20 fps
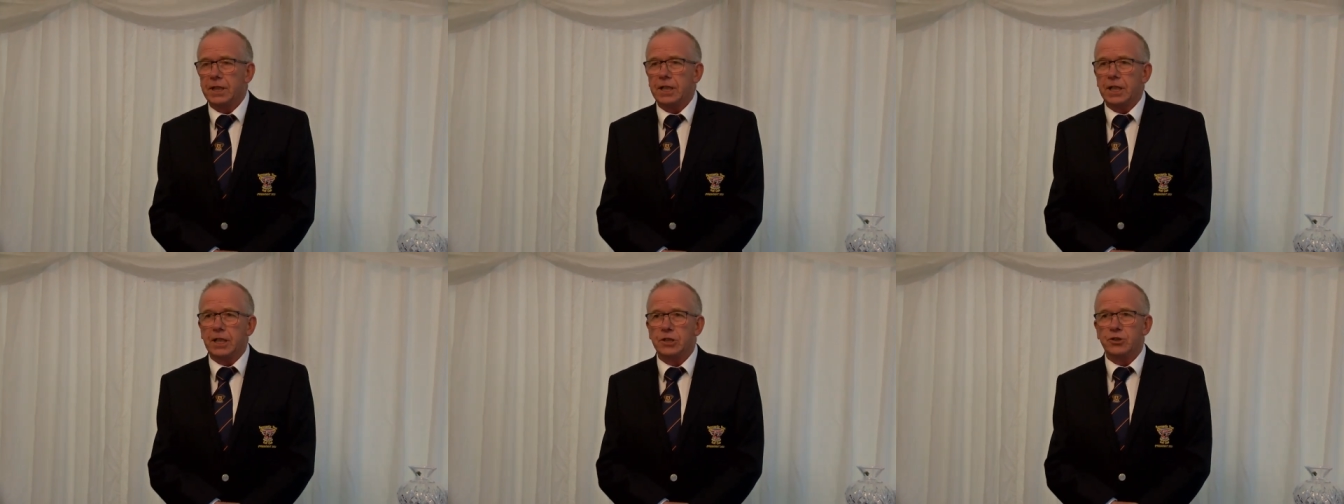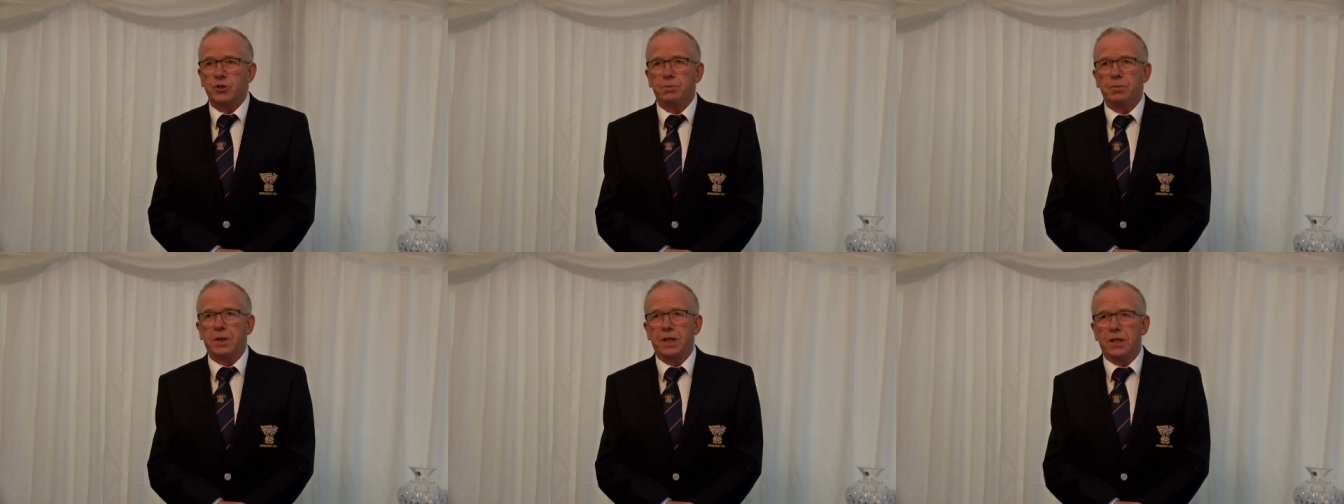is
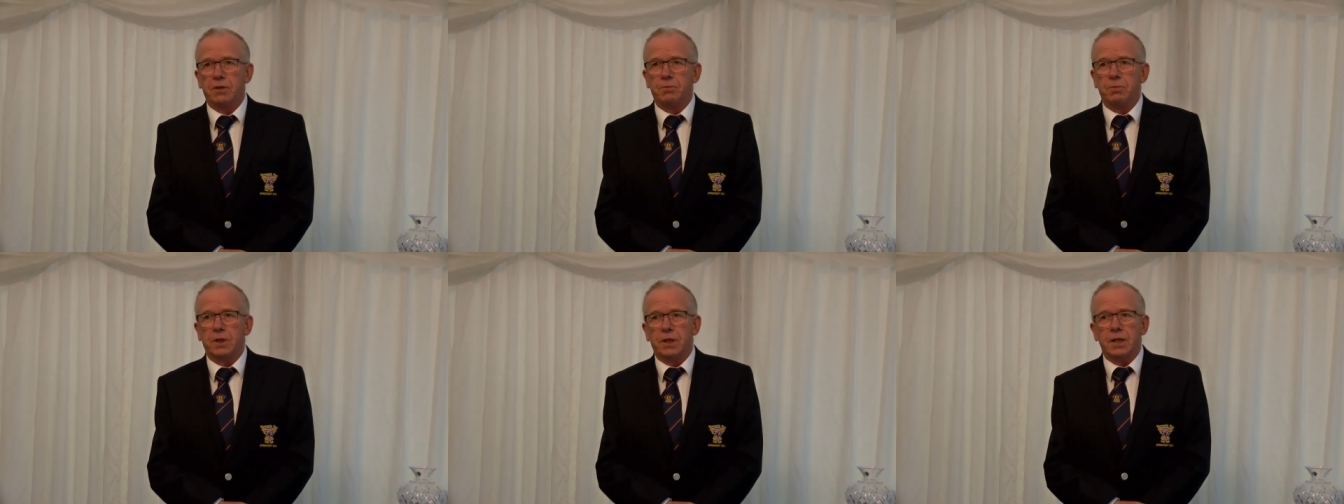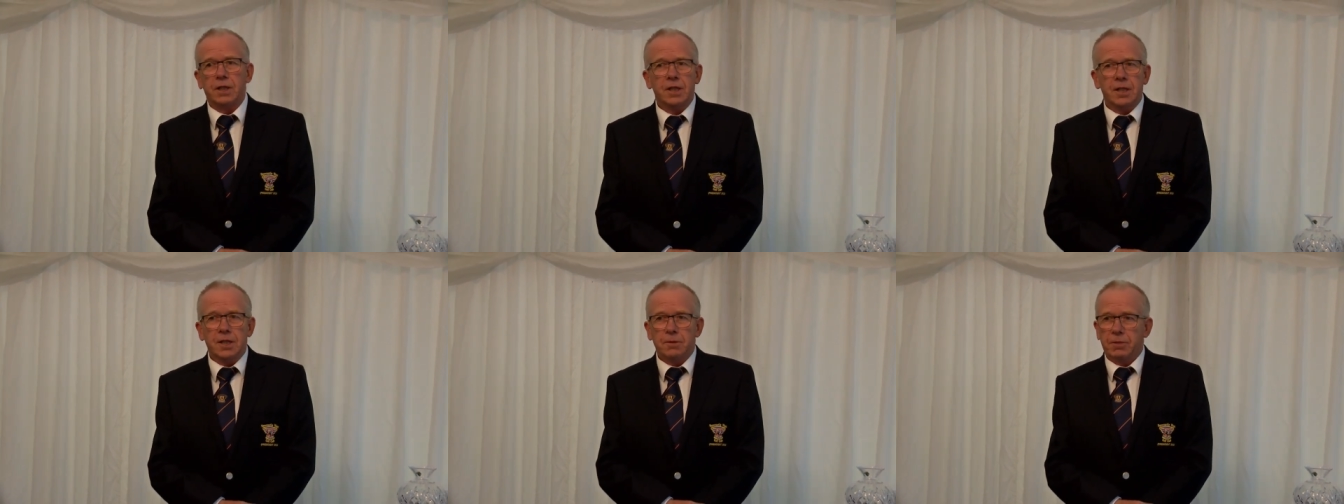unbelievable.
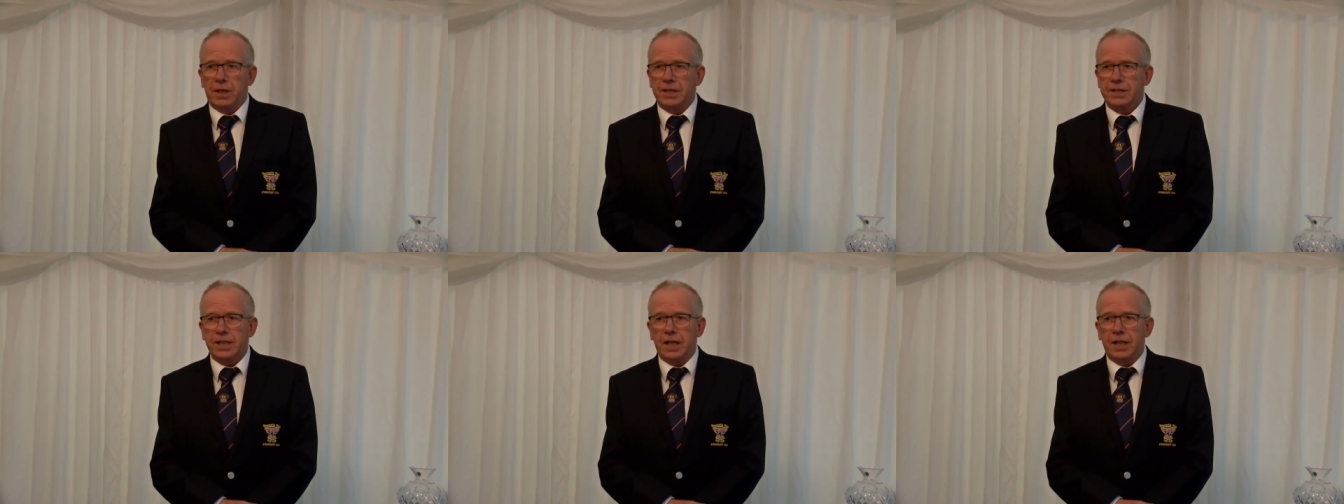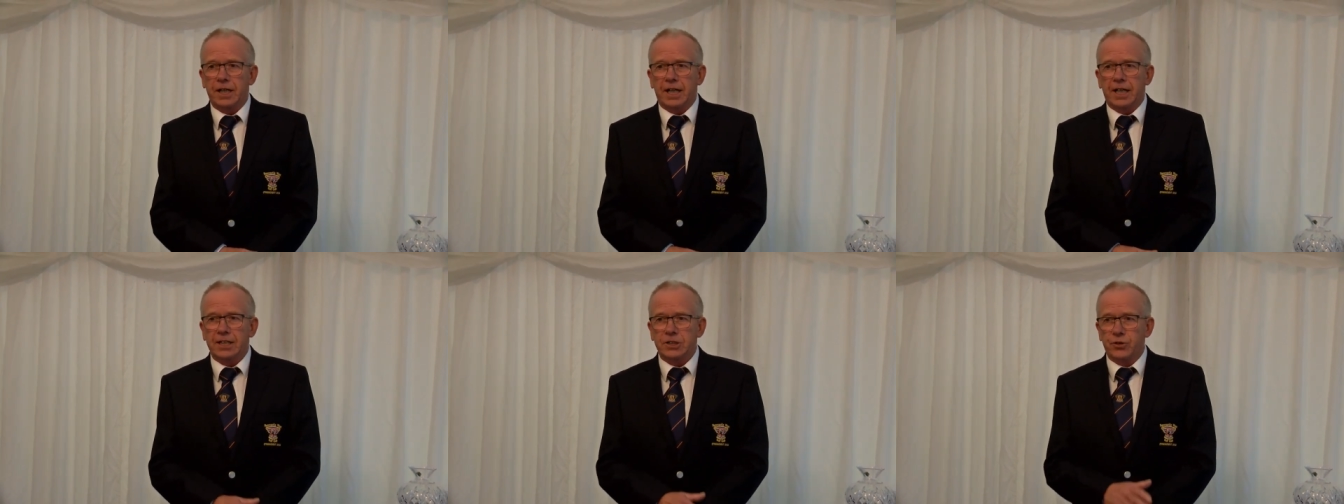Bryce
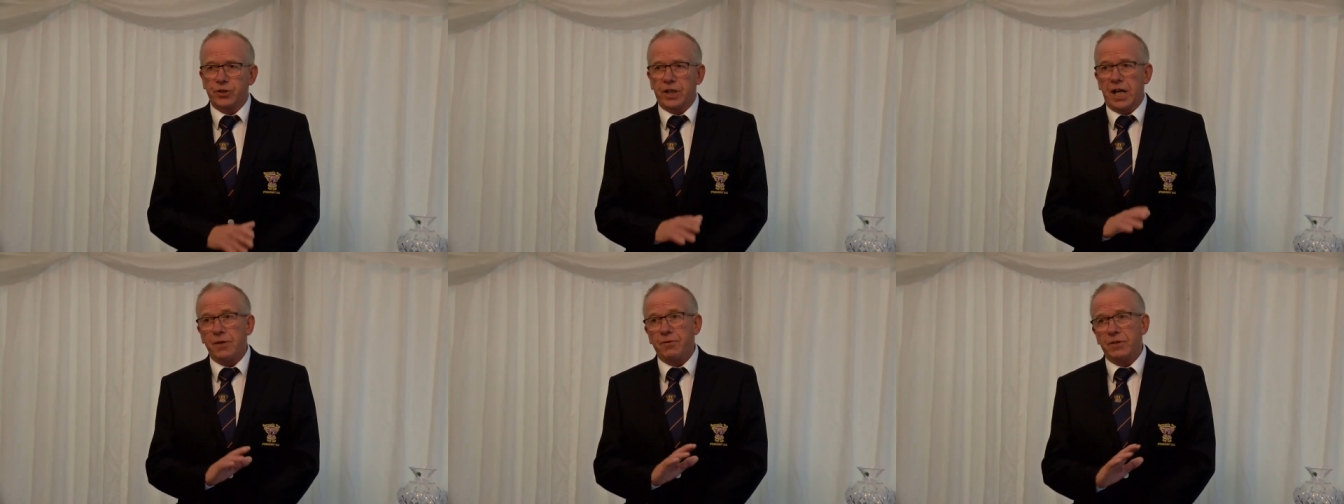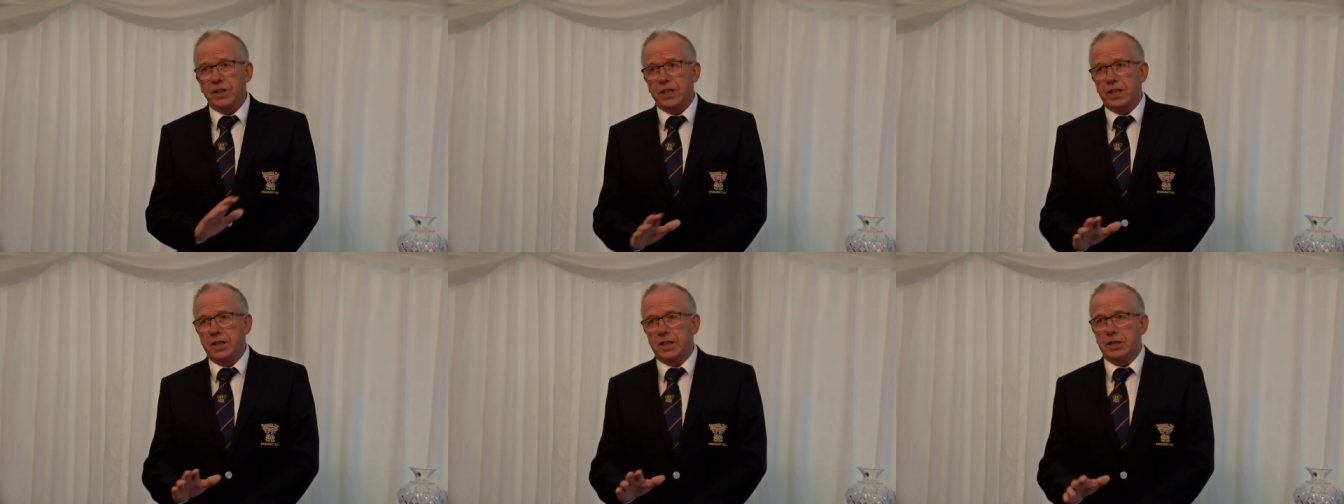Gannon has done
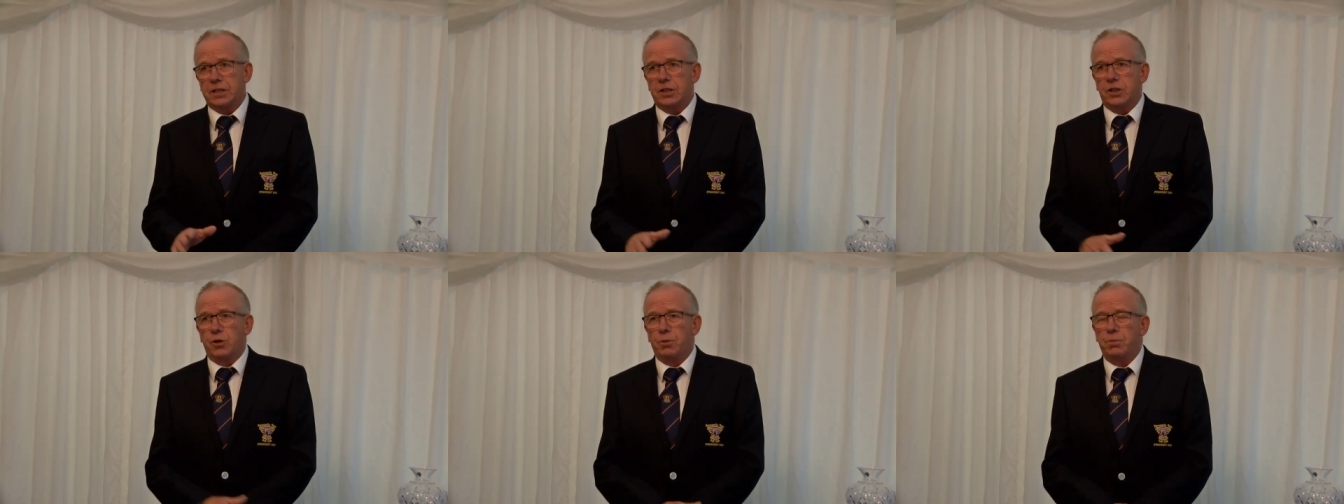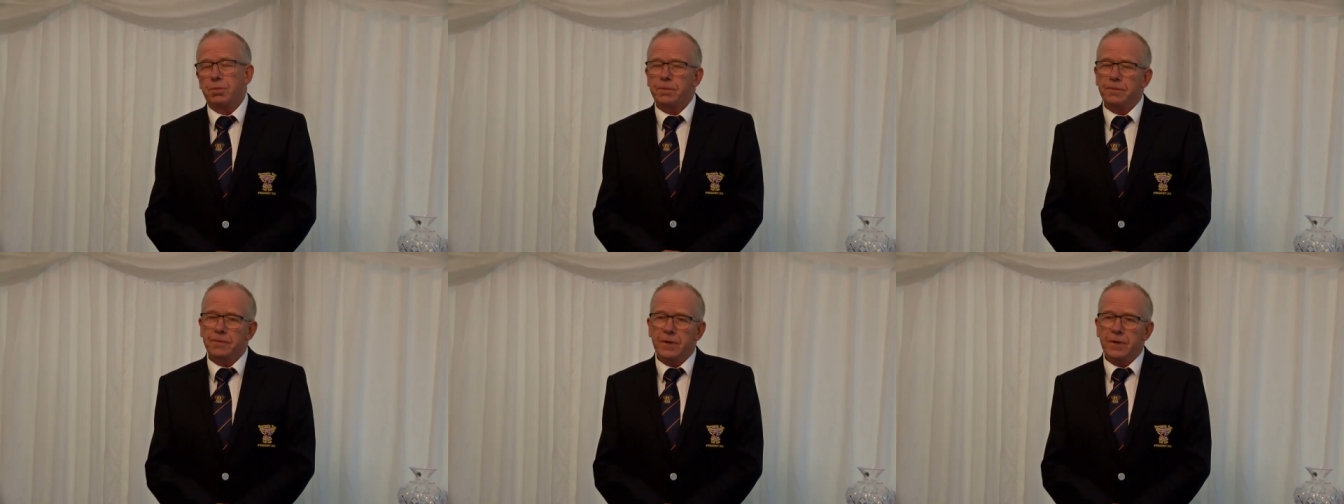everything in this club.